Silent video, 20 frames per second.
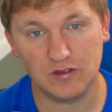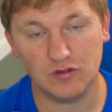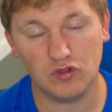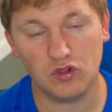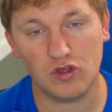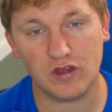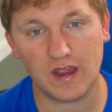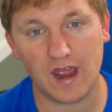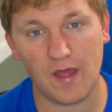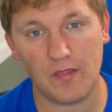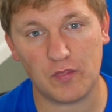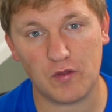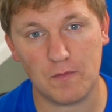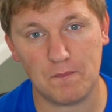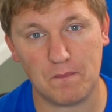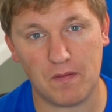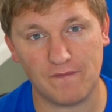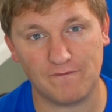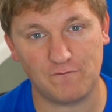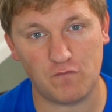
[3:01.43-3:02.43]
you look at
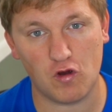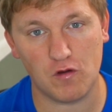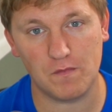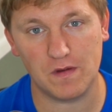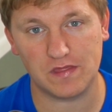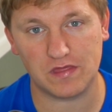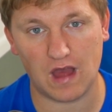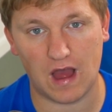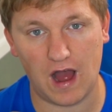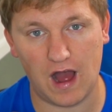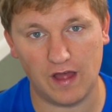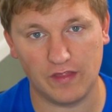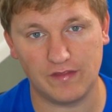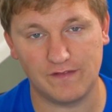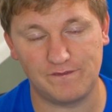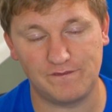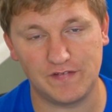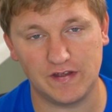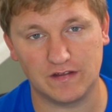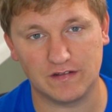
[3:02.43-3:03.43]
their performance on
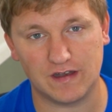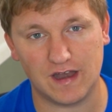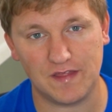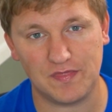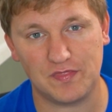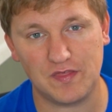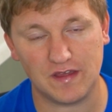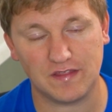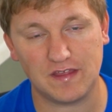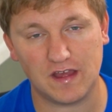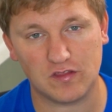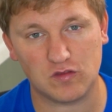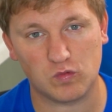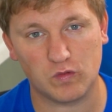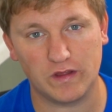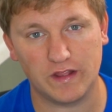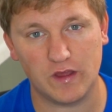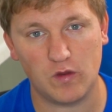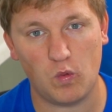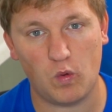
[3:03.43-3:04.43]
the field, and I think that's
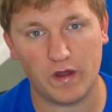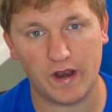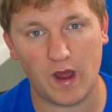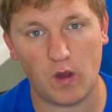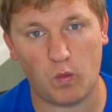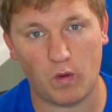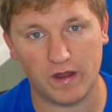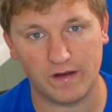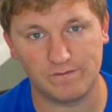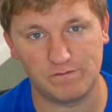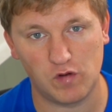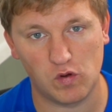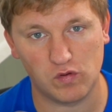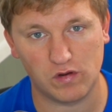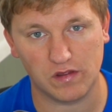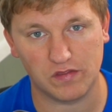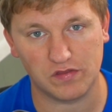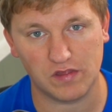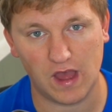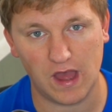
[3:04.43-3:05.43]
really what I want to
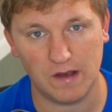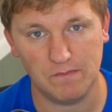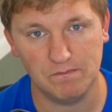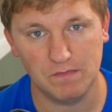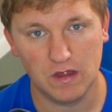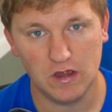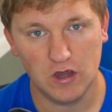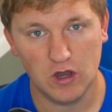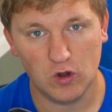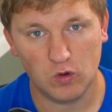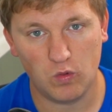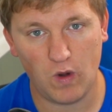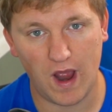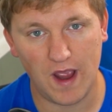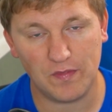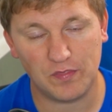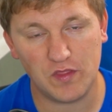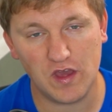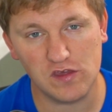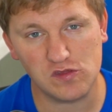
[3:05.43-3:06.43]
focus on.
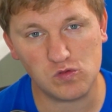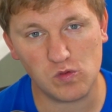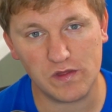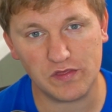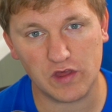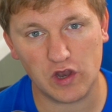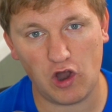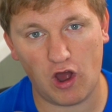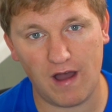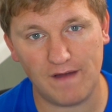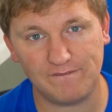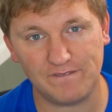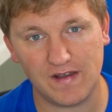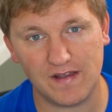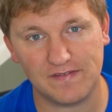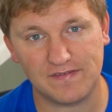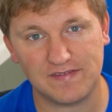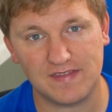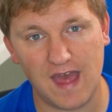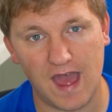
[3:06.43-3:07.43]
Right, this was an
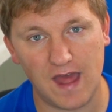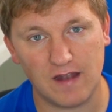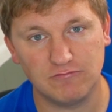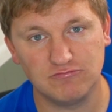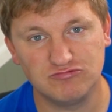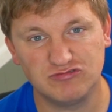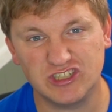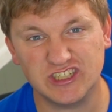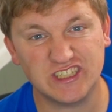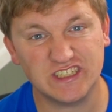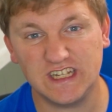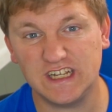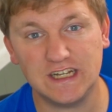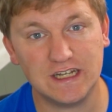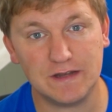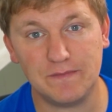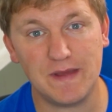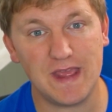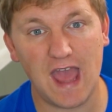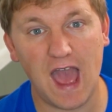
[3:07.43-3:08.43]
offense that just
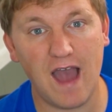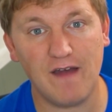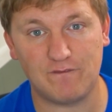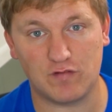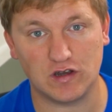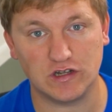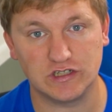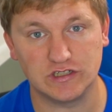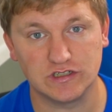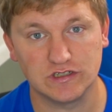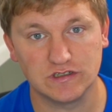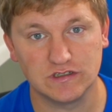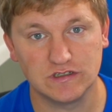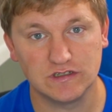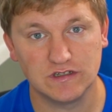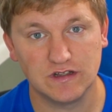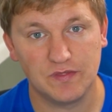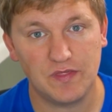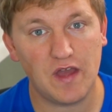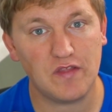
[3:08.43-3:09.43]
needed to be average.
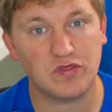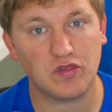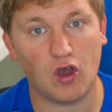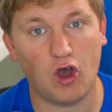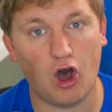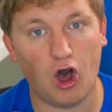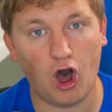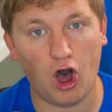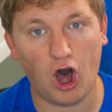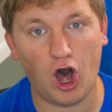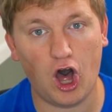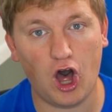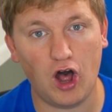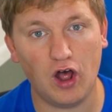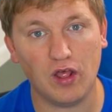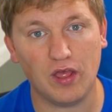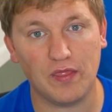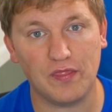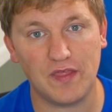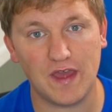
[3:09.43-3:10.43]
That's
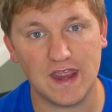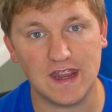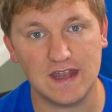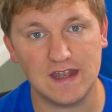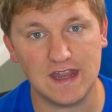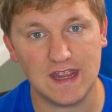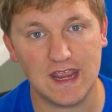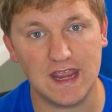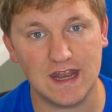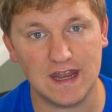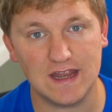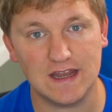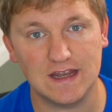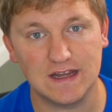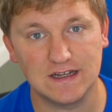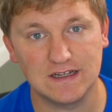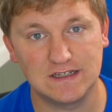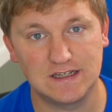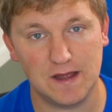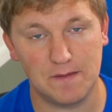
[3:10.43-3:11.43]
all they
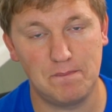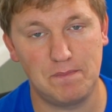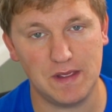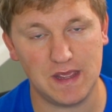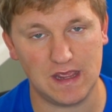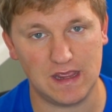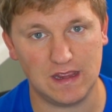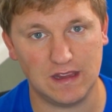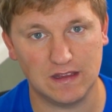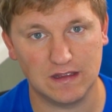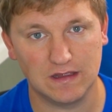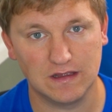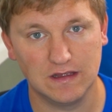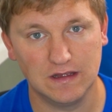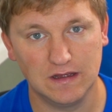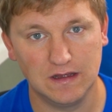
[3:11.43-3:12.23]
needed to be.